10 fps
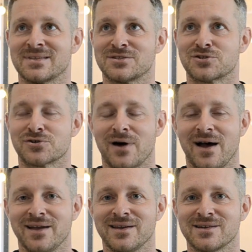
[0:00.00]

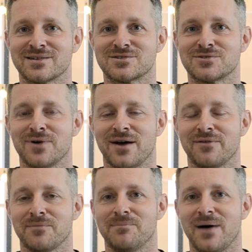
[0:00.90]
trying to have
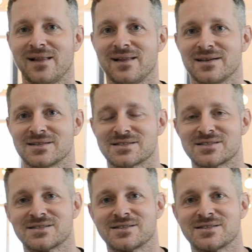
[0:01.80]
a balanced